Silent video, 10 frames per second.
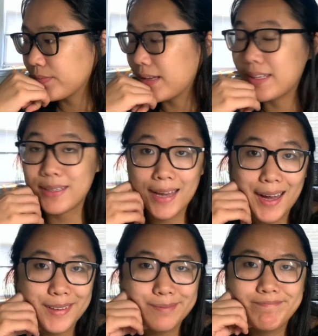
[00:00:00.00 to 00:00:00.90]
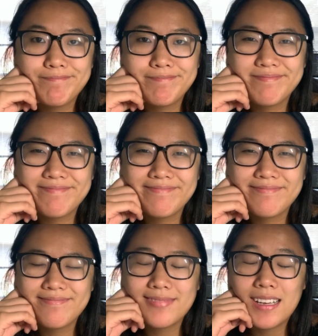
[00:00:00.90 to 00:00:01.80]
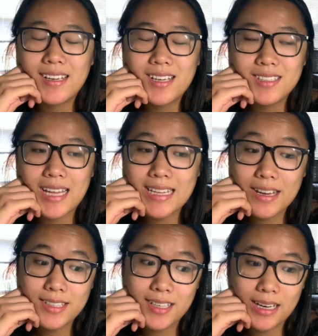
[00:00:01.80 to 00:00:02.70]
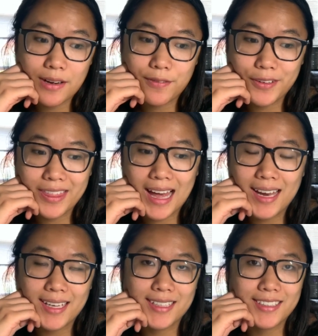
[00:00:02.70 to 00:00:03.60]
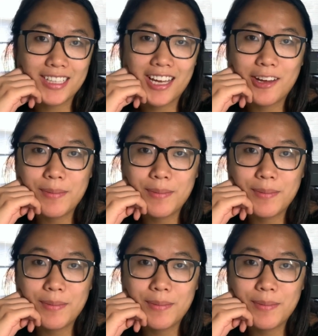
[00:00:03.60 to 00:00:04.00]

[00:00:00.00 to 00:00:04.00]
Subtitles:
Yeah, so that's how I studied for that exam.